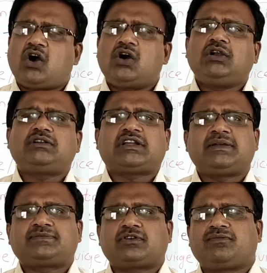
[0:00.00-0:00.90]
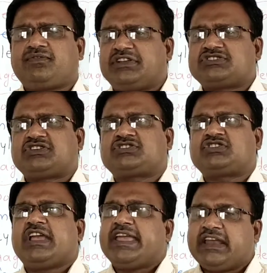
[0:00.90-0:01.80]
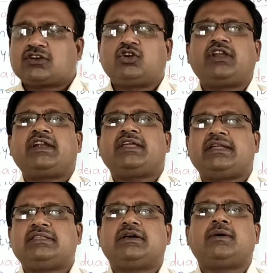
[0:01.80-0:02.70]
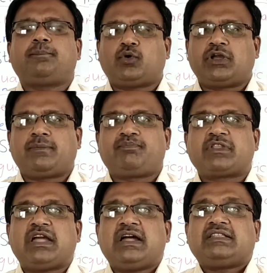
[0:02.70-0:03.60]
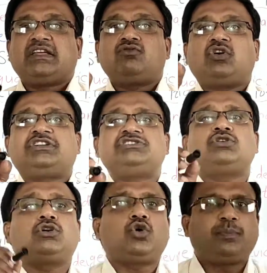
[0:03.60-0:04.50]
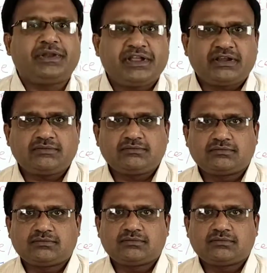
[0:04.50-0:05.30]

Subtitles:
all types of features included in the poem. Then what is your opinion?